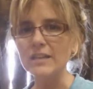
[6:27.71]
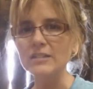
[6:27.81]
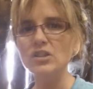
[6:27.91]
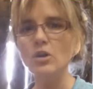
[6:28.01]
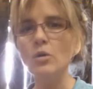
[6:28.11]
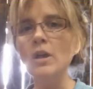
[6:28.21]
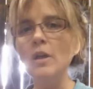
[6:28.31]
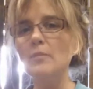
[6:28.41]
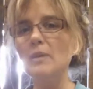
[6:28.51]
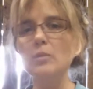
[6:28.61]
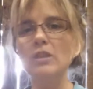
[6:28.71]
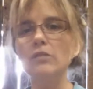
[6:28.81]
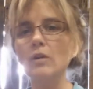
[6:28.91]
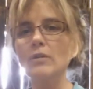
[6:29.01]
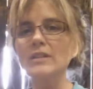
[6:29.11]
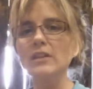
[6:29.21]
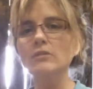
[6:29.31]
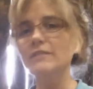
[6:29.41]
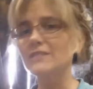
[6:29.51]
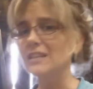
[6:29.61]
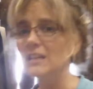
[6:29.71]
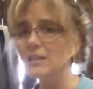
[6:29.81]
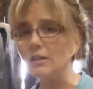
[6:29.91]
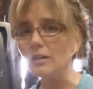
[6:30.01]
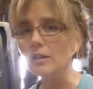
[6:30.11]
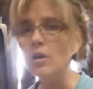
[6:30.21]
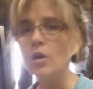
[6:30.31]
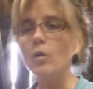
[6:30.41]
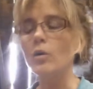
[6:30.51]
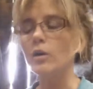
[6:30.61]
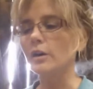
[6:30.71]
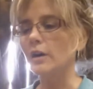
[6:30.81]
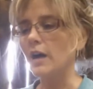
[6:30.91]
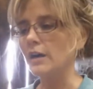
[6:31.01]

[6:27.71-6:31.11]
and so maybe we throw in that you lift a heel, or